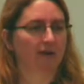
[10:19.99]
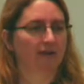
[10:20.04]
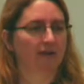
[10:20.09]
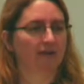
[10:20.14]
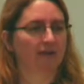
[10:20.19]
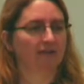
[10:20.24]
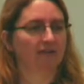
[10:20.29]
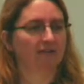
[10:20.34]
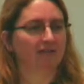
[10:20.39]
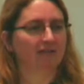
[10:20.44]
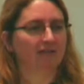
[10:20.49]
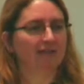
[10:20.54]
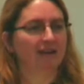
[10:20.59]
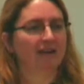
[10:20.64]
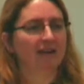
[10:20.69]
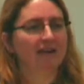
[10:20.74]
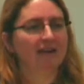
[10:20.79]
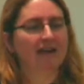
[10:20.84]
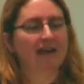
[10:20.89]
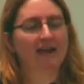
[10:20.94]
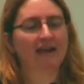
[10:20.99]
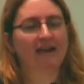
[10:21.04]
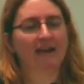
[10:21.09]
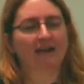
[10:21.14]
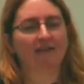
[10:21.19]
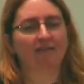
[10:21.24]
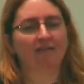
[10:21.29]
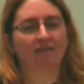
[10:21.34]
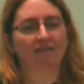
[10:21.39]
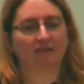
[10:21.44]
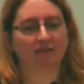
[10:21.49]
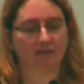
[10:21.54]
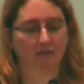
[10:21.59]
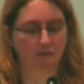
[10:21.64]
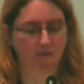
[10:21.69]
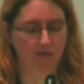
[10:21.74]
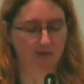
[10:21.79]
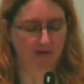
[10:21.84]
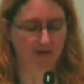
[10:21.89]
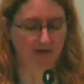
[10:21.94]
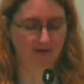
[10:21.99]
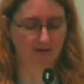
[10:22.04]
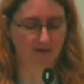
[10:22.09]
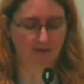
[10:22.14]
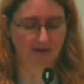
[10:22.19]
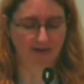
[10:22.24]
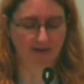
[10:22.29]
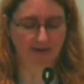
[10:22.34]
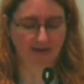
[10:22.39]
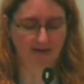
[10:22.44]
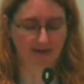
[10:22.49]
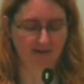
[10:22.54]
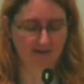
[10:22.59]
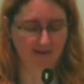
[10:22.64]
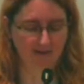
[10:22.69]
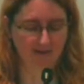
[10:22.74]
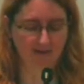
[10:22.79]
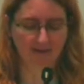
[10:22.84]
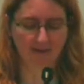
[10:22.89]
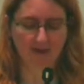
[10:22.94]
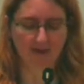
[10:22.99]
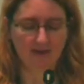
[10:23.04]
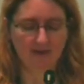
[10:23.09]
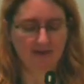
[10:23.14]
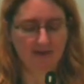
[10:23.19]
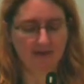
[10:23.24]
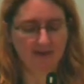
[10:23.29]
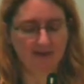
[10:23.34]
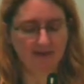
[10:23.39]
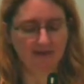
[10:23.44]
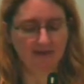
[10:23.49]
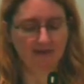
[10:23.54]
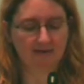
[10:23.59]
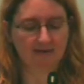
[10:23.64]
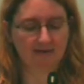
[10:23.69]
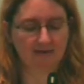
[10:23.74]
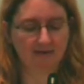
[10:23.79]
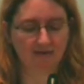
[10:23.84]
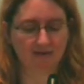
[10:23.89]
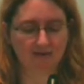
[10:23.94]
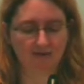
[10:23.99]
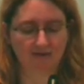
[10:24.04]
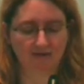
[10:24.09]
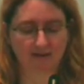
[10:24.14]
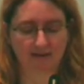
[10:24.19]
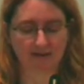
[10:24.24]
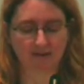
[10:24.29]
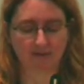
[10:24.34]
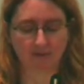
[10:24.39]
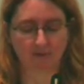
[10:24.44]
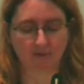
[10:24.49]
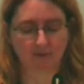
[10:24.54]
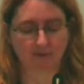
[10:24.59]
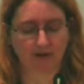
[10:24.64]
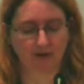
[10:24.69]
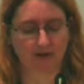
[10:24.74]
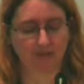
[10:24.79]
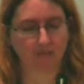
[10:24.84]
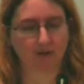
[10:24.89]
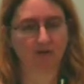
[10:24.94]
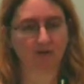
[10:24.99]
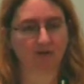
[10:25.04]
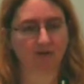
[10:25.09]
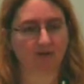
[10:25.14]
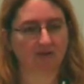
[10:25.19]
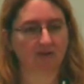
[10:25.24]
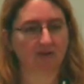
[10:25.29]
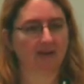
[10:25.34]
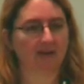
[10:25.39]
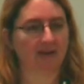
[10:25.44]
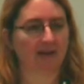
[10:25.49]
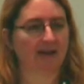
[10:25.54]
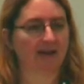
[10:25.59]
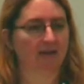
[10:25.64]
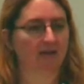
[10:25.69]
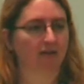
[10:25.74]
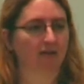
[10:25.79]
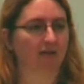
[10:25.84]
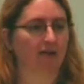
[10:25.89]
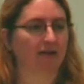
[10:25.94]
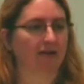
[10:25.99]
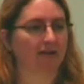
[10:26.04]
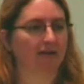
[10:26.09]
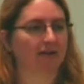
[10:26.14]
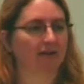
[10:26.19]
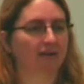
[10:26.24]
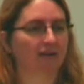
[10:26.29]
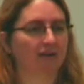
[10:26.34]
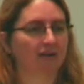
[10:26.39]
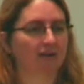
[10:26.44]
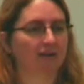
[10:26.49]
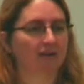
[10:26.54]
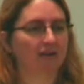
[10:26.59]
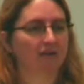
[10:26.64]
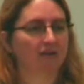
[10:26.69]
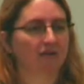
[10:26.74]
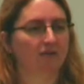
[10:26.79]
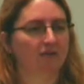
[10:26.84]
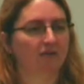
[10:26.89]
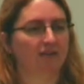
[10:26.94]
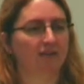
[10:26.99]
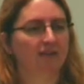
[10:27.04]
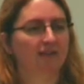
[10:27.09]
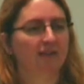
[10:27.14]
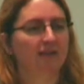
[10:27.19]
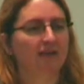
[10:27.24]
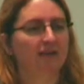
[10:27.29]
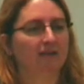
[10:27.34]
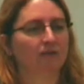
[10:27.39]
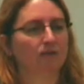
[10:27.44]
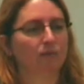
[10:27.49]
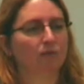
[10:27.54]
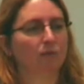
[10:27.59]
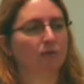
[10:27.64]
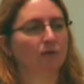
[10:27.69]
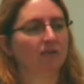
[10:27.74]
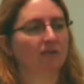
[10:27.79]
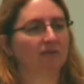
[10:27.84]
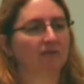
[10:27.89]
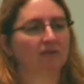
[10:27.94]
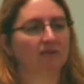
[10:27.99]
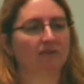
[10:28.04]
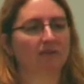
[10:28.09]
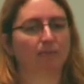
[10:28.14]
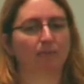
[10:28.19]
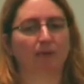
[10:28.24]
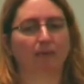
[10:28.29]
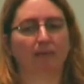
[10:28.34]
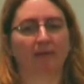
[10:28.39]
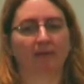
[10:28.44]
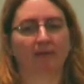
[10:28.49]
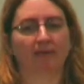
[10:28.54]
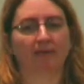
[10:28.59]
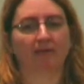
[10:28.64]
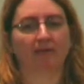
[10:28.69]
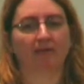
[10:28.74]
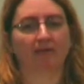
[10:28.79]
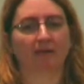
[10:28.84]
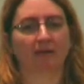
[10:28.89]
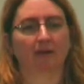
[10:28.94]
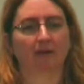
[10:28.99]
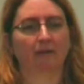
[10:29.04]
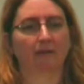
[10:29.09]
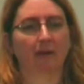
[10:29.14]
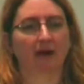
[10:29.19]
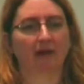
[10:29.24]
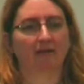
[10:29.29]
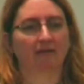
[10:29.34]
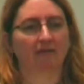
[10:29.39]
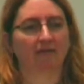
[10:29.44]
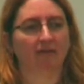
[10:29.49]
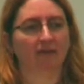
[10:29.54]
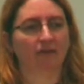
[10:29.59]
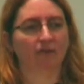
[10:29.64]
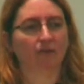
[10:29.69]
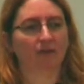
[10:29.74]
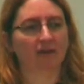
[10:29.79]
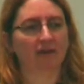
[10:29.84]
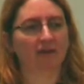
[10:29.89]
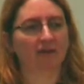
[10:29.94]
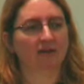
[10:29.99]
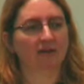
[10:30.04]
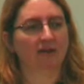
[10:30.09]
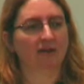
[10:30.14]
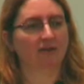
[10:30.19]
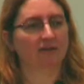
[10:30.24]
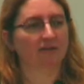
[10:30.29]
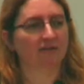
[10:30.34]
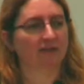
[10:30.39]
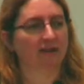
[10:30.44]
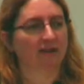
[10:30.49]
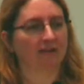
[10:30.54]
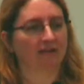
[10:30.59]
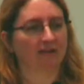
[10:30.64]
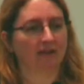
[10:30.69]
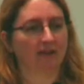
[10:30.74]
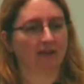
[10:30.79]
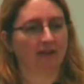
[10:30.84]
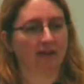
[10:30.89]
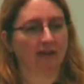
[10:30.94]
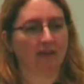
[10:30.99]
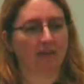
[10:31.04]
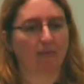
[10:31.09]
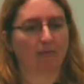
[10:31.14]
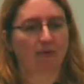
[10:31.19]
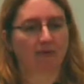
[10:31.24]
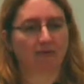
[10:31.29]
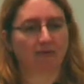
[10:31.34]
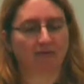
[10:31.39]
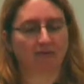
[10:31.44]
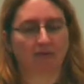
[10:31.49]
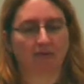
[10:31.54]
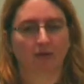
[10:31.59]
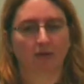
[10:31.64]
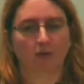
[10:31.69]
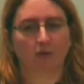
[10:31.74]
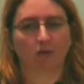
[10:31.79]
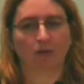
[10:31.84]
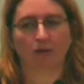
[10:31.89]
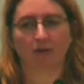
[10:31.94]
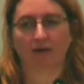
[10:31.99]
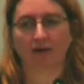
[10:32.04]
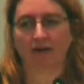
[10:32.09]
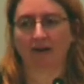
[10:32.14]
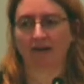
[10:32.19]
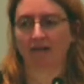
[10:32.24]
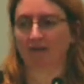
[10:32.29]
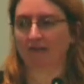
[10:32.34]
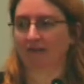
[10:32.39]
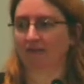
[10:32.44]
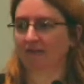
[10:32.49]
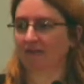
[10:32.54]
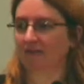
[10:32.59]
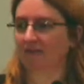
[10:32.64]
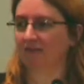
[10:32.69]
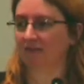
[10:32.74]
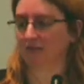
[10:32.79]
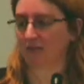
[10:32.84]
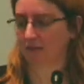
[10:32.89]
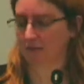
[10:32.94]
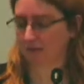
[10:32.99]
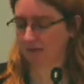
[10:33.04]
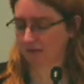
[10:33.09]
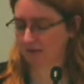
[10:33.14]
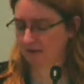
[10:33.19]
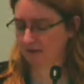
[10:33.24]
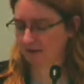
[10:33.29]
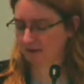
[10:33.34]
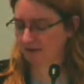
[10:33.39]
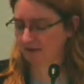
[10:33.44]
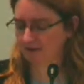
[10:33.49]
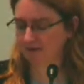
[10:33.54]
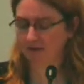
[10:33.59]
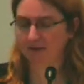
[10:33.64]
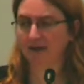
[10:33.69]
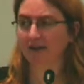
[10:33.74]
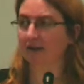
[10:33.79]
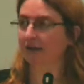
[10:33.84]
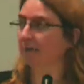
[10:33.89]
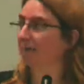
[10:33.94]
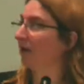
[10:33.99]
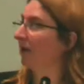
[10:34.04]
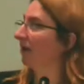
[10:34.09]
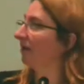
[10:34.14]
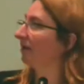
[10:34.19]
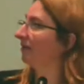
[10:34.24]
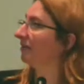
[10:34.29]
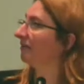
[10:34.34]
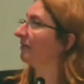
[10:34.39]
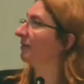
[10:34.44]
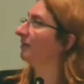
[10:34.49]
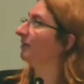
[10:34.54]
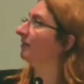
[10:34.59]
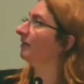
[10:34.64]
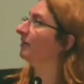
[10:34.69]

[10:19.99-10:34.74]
It's the data and everything that went into it. And I think in the Delta Science program, you're seeing that a lot. You're seeing that it's more than just the publications that come out of this. We need to understand the collaborations and the coordinations and the sharing and the policy.